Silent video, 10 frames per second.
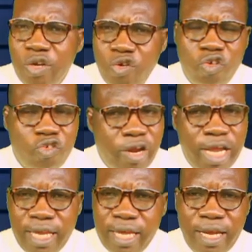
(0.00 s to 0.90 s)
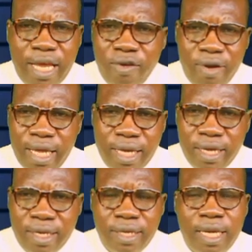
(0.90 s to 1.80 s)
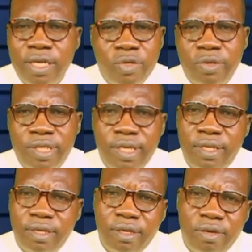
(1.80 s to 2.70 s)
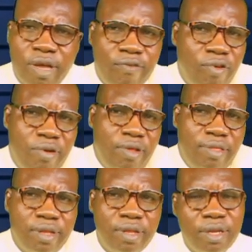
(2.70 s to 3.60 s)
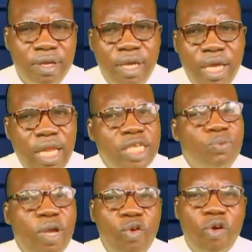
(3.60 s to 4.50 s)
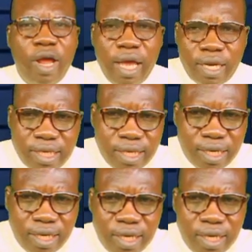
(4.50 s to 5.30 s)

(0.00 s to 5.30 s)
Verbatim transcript: don't try it again. I don't like it. That is no sin. You have done nothing. It is when you act.